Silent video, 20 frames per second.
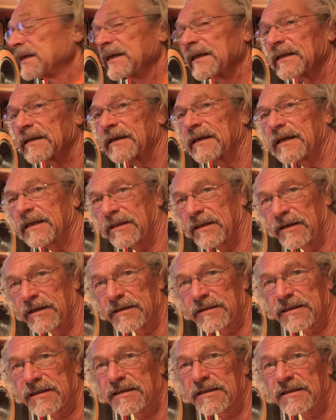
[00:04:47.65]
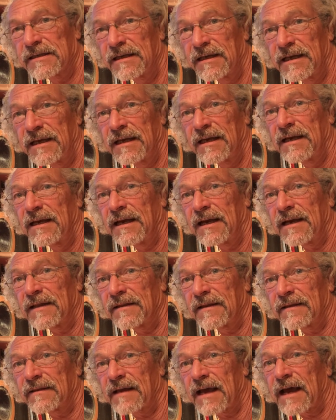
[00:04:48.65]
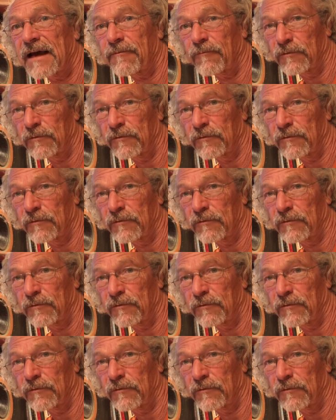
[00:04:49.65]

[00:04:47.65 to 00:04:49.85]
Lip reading: like this, and then that will